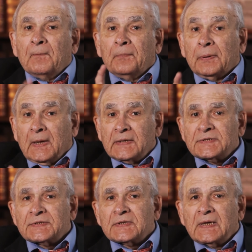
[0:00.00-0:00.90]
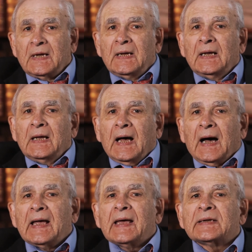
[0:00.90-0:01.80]
plus,
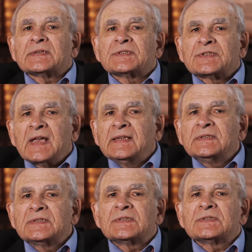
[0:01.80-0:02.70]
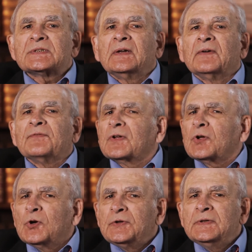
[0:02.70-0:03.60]
I had a sense of the
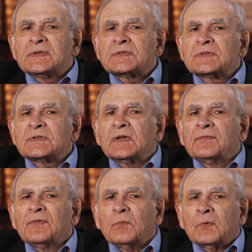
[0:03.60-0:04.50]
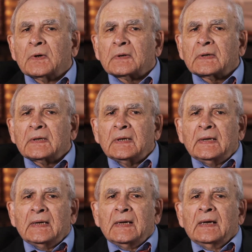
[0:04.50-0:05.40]
goodness of the work,
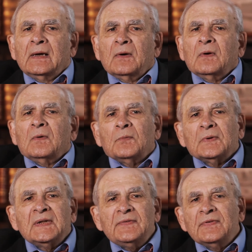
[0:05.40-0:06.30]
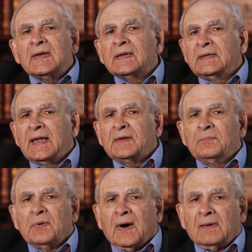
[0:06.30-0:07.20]
relieving a debt
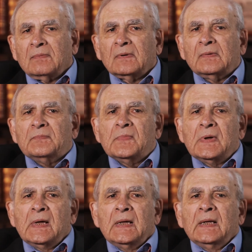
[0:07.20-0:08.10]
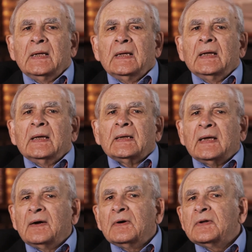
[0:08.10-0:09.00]
problem,
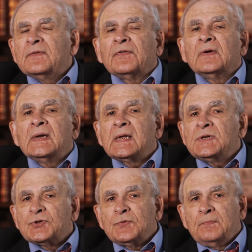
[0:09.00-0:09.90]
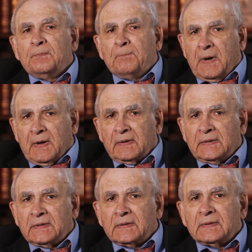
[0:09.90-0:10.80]
caring for an aged
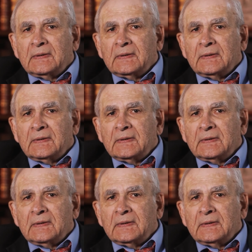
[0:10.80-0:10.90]
parent,